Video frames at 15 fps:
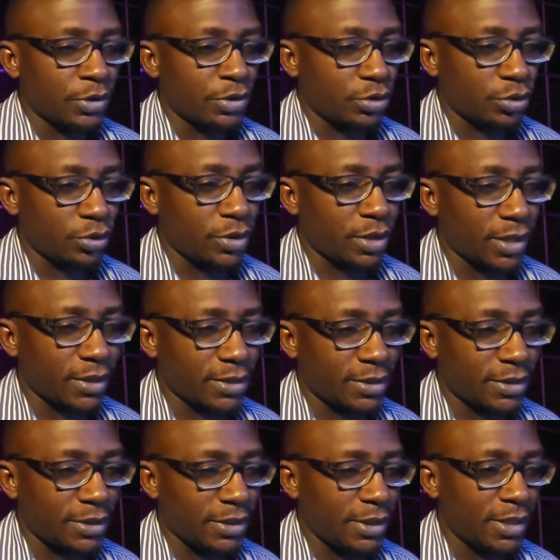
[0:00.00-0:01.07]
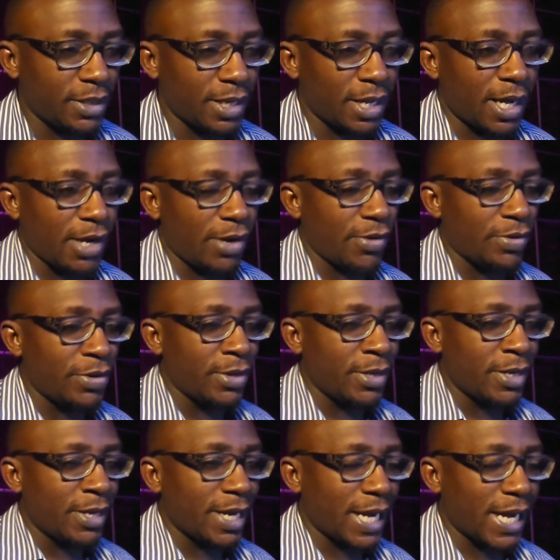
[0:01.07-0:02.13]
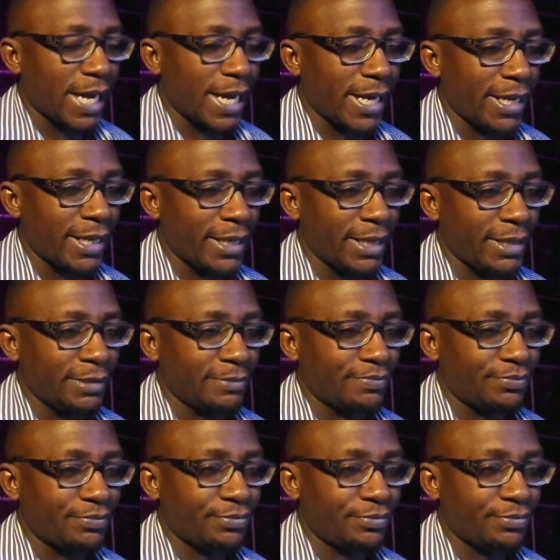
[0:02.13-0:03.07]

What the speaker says: So you can see how I